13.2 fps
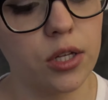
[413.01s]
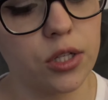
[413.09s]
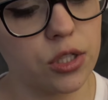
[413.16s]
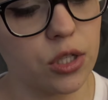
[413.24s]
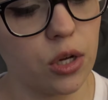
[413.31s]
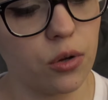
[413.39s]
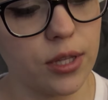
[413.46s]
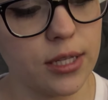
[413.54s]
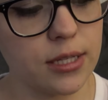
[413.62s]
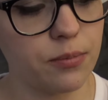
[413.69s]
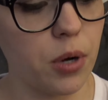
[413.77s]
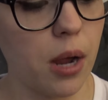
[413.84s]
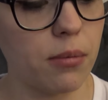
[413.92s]
So
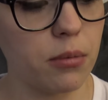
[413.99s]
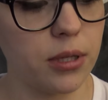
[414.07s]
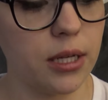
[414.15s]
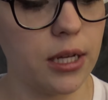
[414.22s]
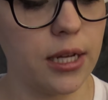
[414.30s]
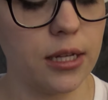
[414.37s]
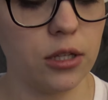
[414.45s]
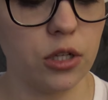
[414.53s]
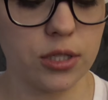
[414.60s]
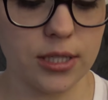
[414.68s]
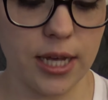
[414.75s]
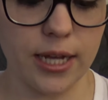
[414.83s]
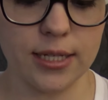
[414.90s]
this probably, it
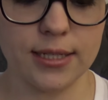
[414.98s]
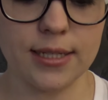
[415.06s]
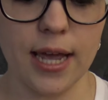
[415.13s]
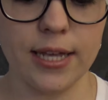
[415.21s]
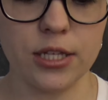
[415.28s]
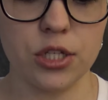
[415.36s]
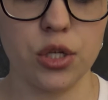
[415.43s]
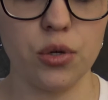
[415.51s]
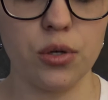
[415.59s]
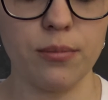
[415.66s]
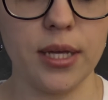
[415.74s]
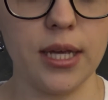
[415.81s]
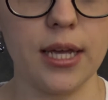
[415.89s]
looks like a size 2
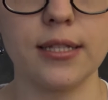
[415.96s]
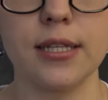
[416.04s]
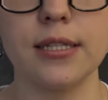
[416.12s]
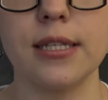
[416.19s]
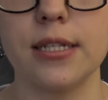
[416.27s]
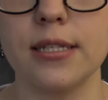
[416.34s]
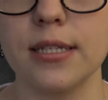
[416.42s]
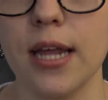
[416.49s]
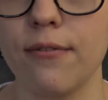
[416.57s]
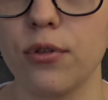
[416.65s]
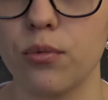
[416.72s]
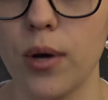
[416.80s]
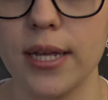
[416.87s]
to me, and since it doesn't
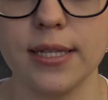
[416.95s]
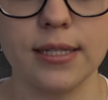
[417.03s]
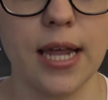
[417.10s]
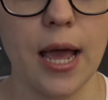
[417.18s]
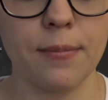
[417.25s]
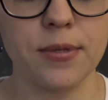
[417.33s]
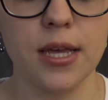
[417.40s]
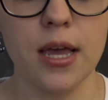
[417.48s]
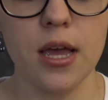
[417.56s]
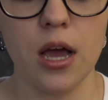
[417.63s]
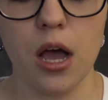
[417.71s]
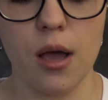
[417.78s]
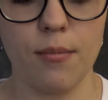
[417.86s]
have the rise snaps,
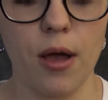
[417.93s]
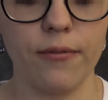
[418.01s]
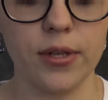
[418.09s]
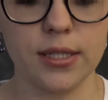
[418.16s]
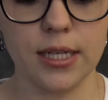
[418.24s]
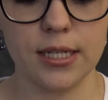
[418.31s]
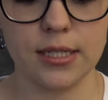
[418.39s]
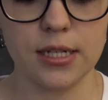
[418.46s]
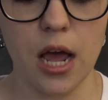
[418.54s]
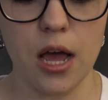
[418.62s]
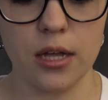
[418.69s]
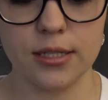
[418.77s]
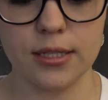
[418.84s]
um, obviously it's
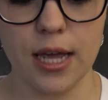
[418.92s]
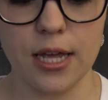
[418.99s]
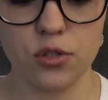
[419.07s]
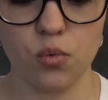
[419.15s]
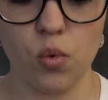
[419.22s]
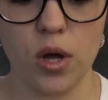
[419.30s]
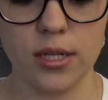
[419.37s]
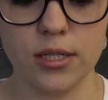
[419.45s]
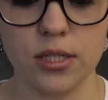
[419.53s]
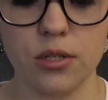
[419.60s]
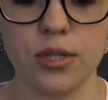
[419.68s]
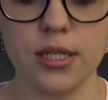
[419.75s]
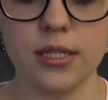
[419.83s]
not size 1.
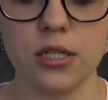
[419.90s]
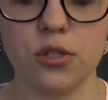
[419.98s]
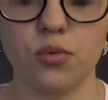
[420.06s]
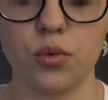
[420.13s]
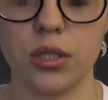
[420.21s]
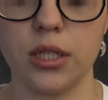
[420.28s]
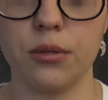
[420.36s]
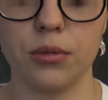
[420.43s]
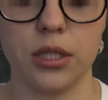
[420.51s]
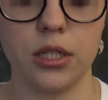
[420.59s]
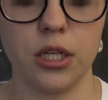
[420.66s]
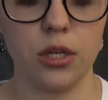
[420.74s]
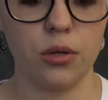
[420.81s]
So this is really,
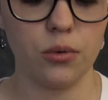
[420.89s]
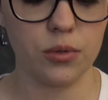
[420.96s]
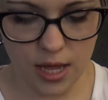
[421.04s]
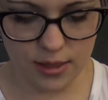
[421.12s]
really cute.